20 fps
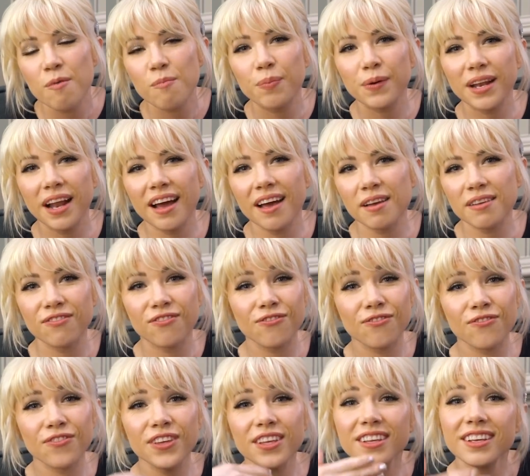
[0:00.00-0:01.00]
but I
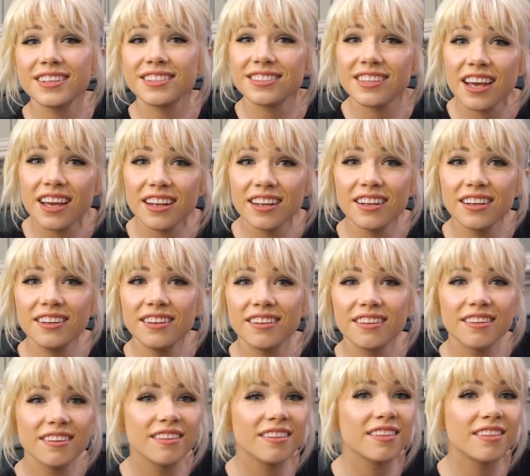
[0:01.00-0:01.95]
feel excited